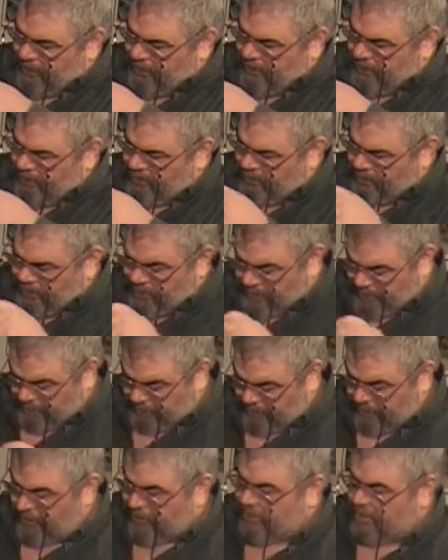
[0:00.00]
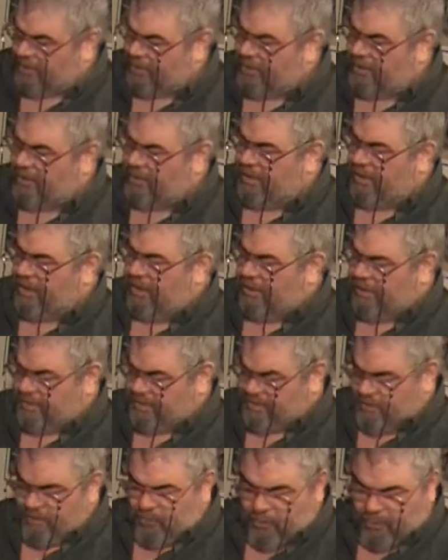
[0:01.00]
oops, and at
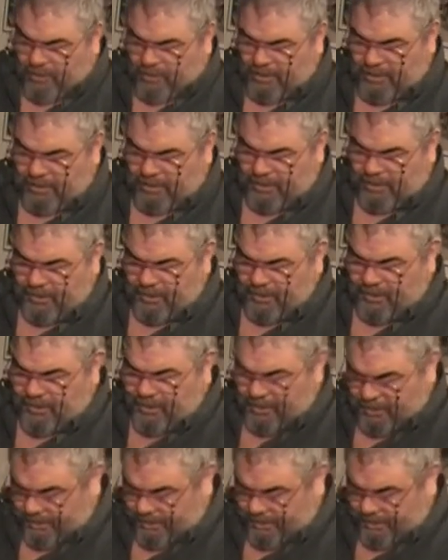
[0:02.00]
some point I will